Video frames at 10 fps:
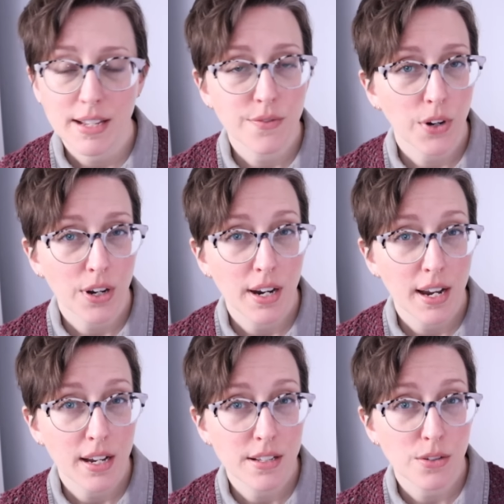as far
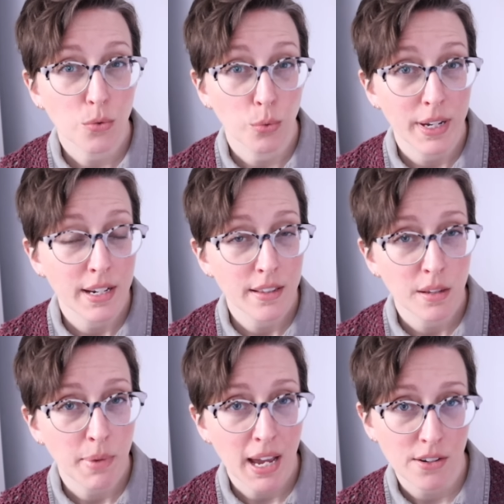as reading
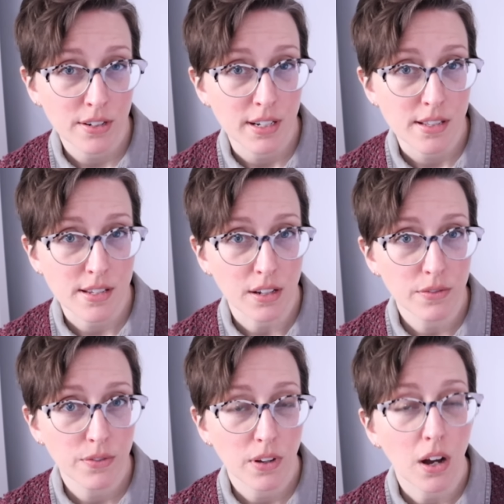the pattern
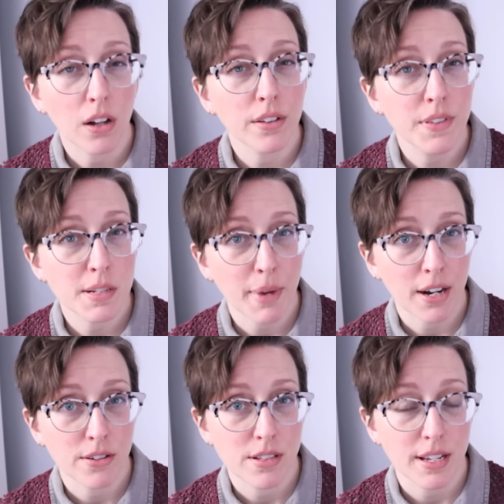itself, all of these
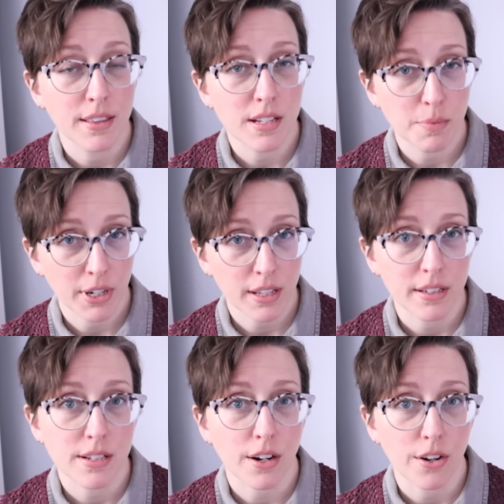patterns in this book at
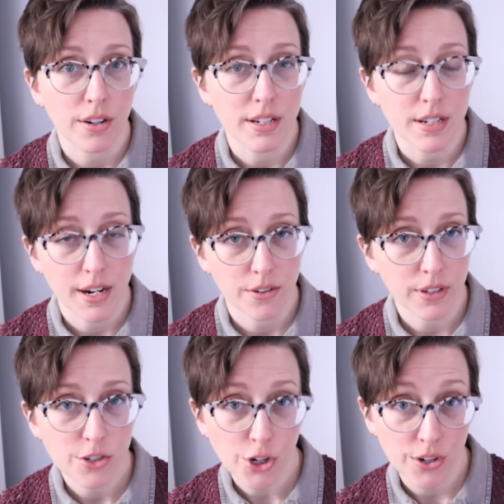least are
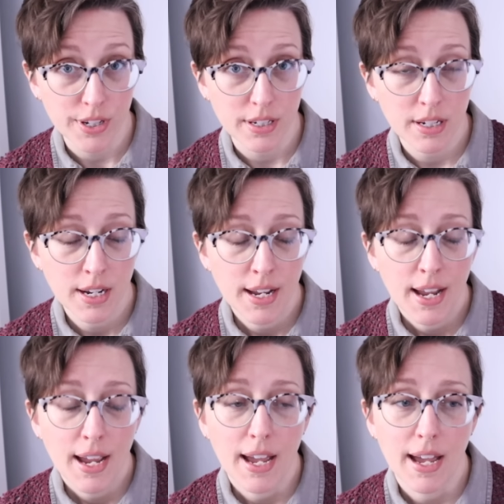entirely charted.
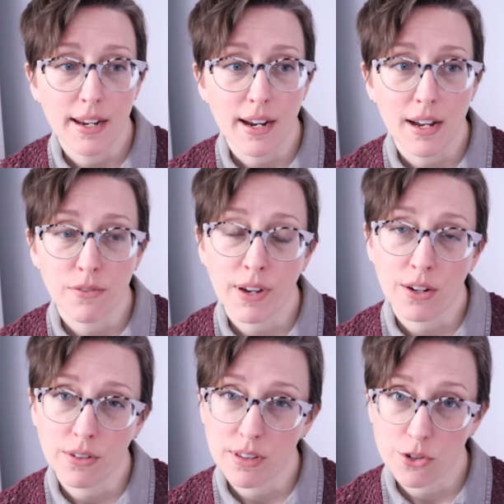And I
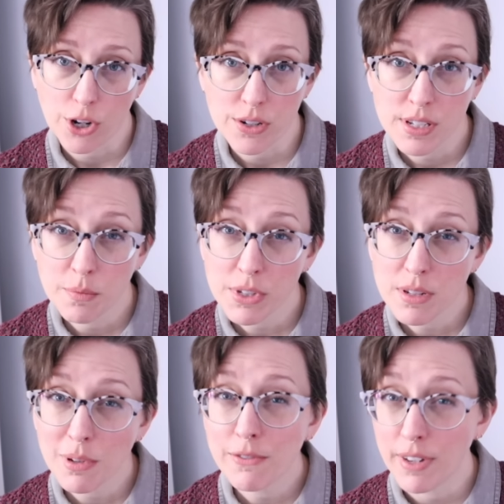found the chart symbols
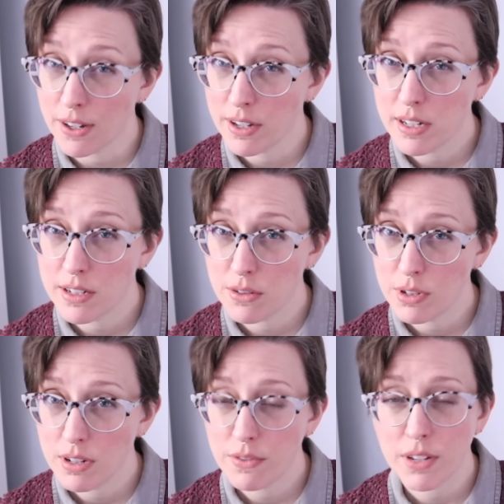to be very
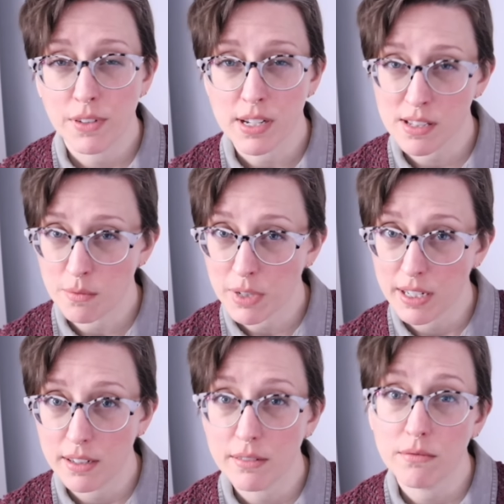intuitive, even as
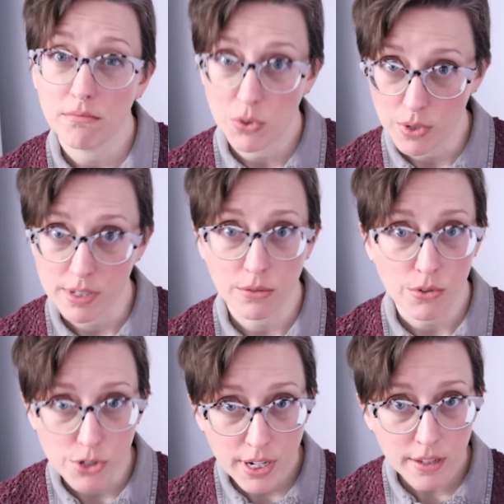somebody who doesn't
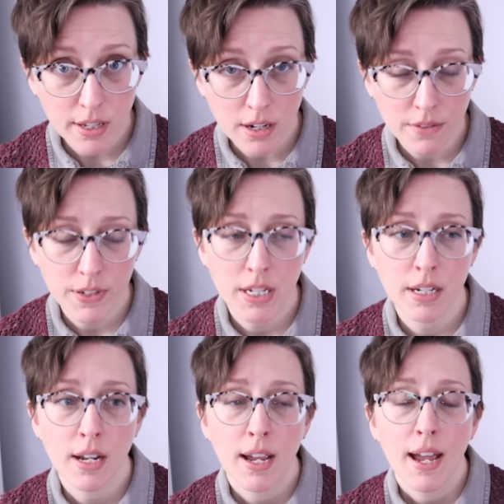crochet all that often,